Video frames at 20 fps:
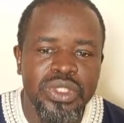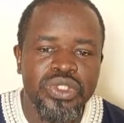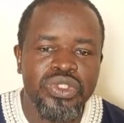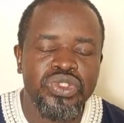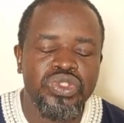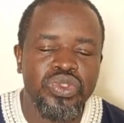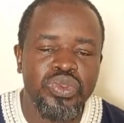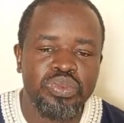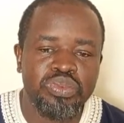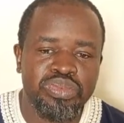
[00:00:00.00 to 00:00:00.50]

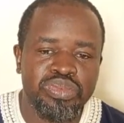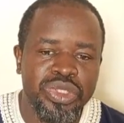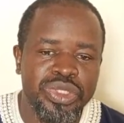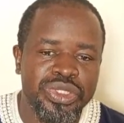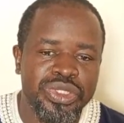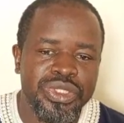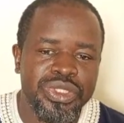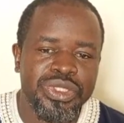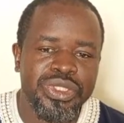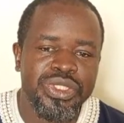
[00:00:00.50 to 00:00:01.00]
So,
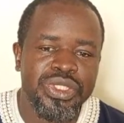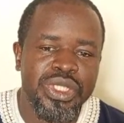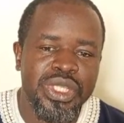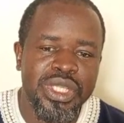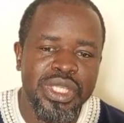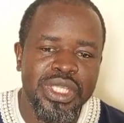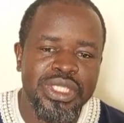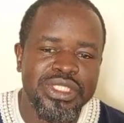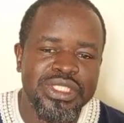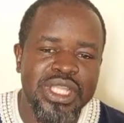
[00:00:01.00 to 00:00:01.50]
but
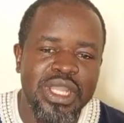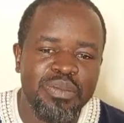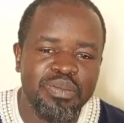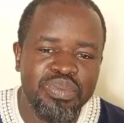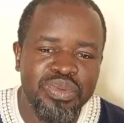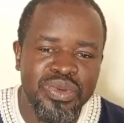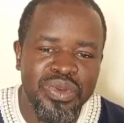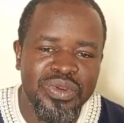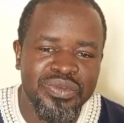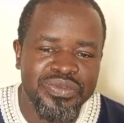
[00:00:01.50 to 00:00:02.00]

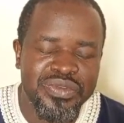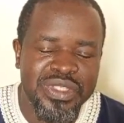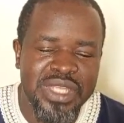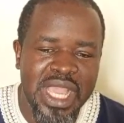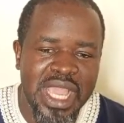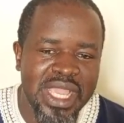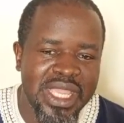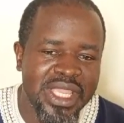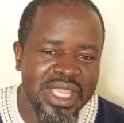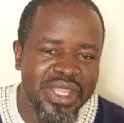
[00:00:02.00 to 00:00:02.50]
example of it,
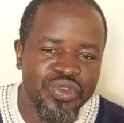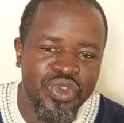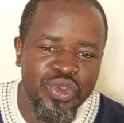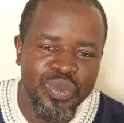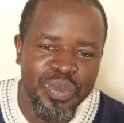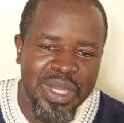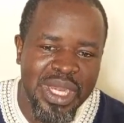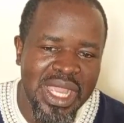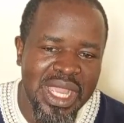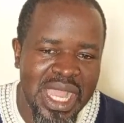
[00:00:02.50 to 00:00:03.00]
I gave
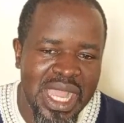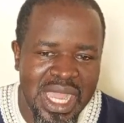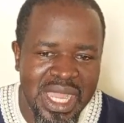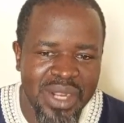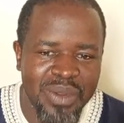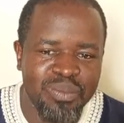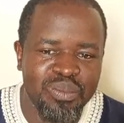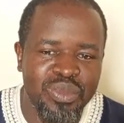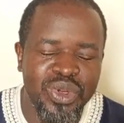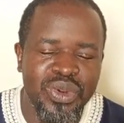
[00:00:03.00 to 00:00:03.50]
Humulin
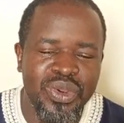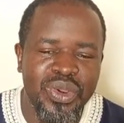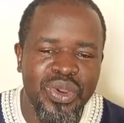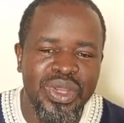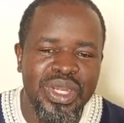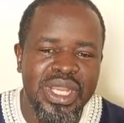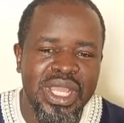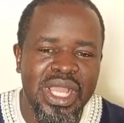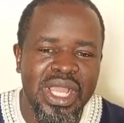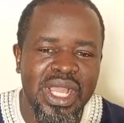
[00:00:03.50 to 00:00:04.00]
R. But
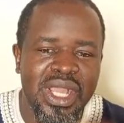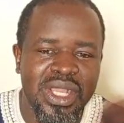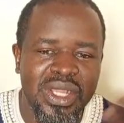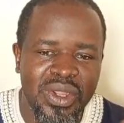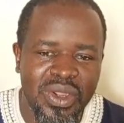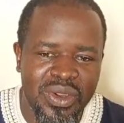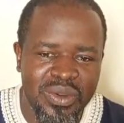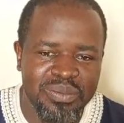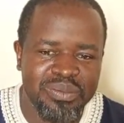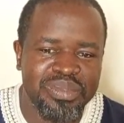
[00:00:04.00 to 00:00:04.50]
other
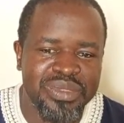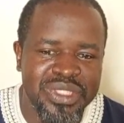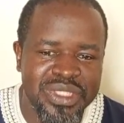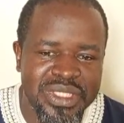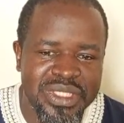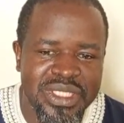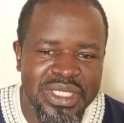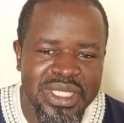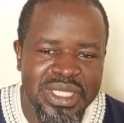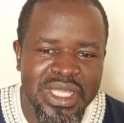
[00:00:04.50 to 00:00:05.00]

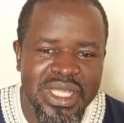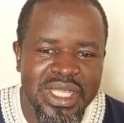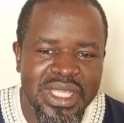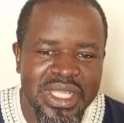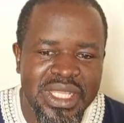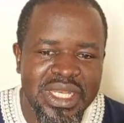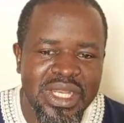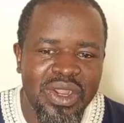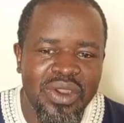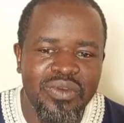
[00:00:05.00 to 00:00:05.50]
company
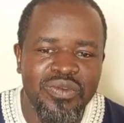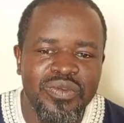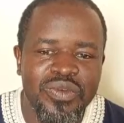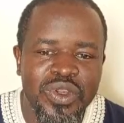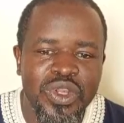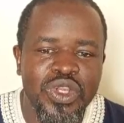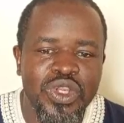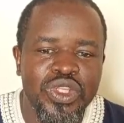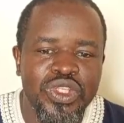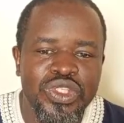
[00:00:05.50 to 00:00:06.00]
of
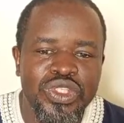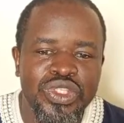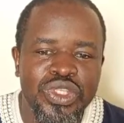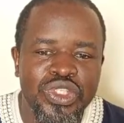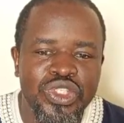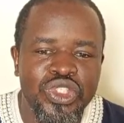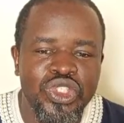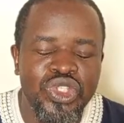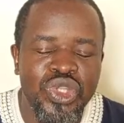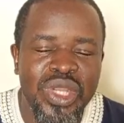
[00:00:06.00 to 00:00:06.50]

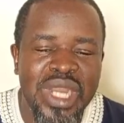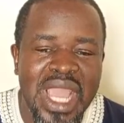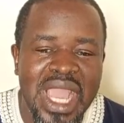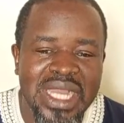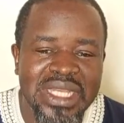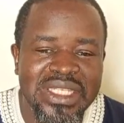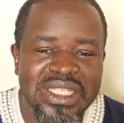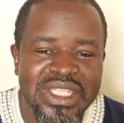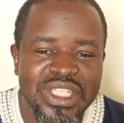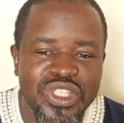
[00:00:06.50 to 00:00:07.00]
short
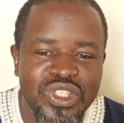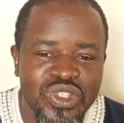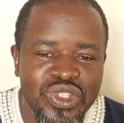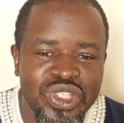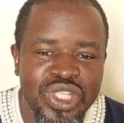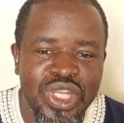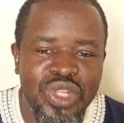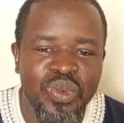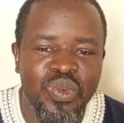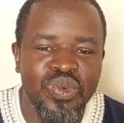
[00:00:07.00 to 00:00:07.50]
acting
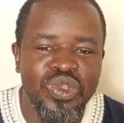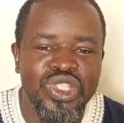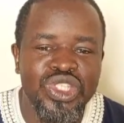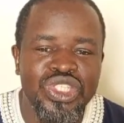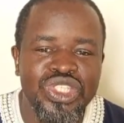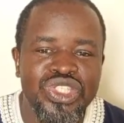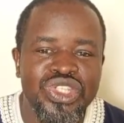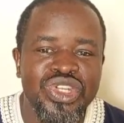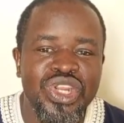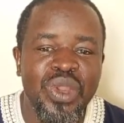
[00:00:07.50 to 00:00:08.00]
insulin, which
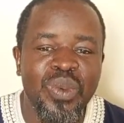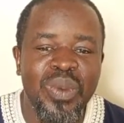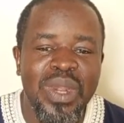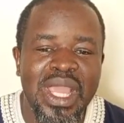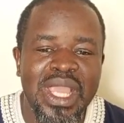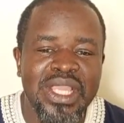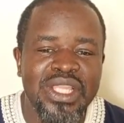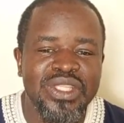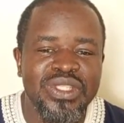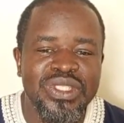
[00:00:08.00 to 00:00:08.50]
is
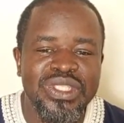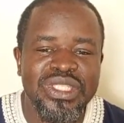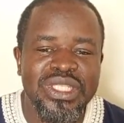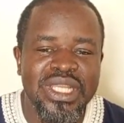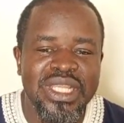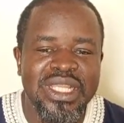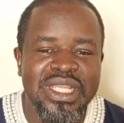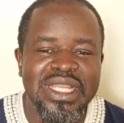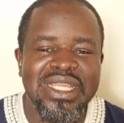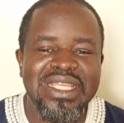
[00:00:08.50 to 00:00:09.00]
regular
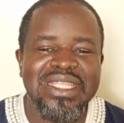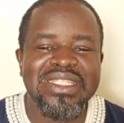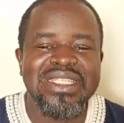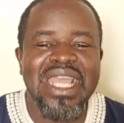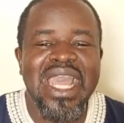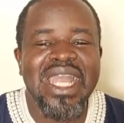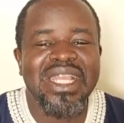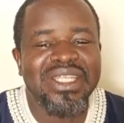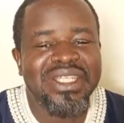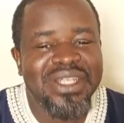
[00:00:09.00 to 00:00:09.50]
insulin, is
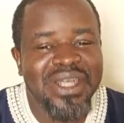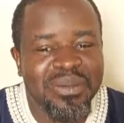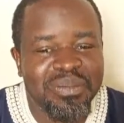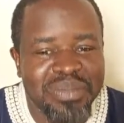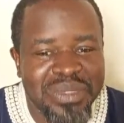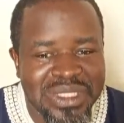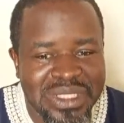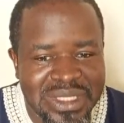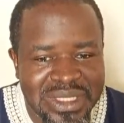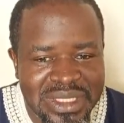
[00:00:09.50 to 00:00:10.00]

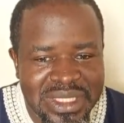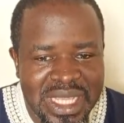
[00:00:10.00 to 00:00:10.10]
Atrapid.